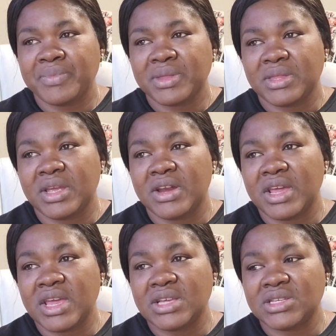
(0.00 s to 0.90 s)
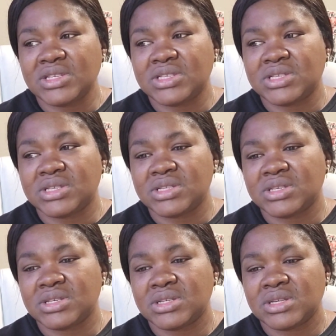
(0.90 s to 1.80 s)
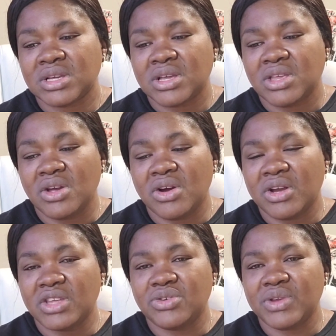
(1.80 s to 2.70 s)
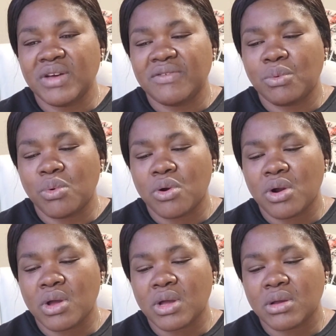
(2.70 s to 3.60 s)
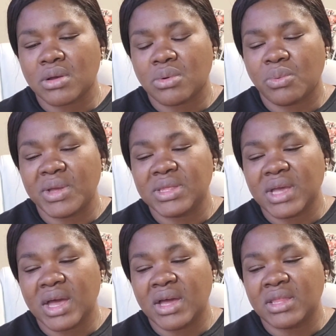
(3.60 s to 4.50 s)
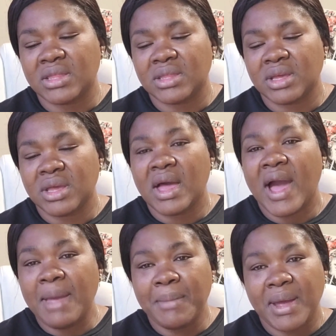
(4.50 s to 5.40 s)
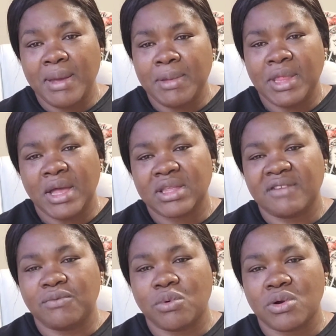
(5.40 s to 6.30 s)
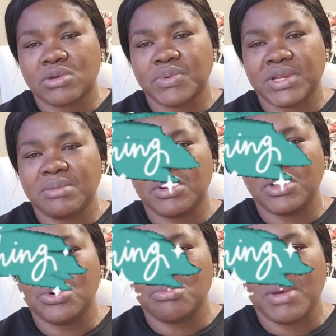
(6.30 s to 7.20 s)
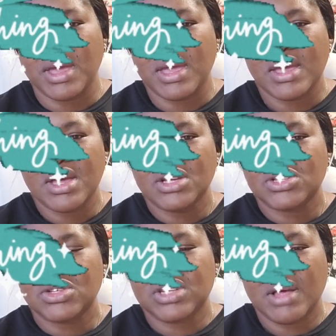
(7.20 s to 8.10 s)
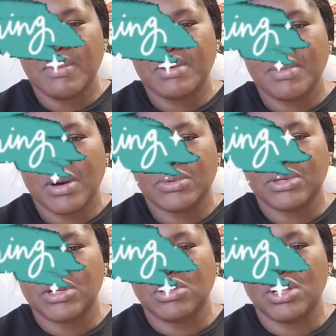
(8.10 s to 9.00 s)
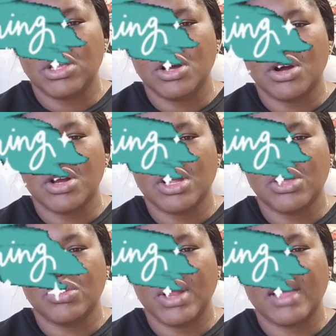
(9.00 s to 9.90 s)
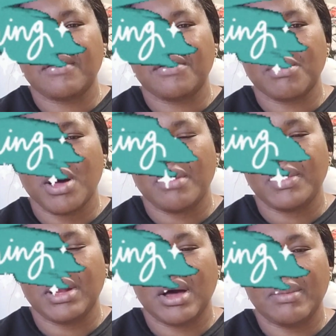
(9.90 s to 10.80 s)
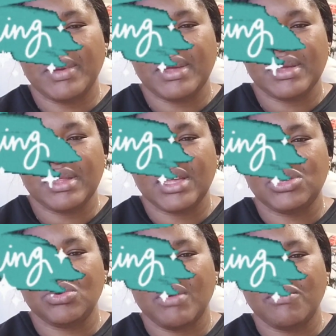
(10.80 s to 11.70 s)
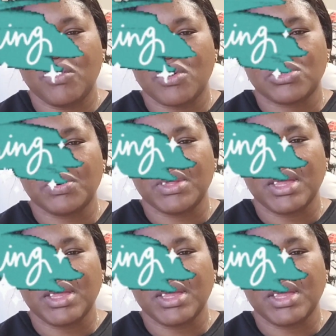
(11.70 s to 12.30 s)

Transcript: there is yarn that you never work with, and I might not have worked with it, but you may. So tell me about the yarn that you like from Hobby Lobby that you have worked with,